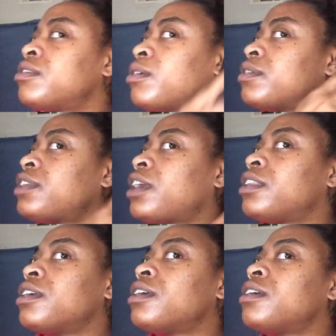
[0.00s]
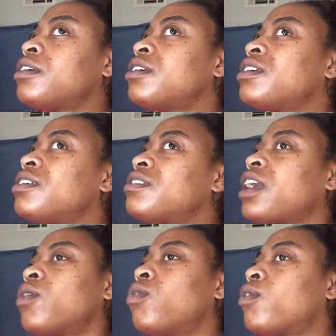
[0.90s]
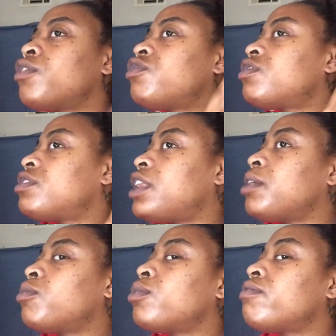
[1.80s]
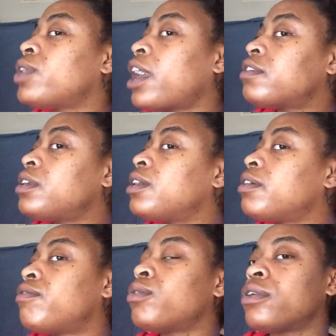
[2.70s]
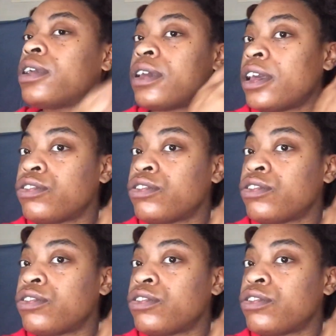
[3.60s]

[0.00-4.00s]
So it's like an orangish label if you guys are looking for it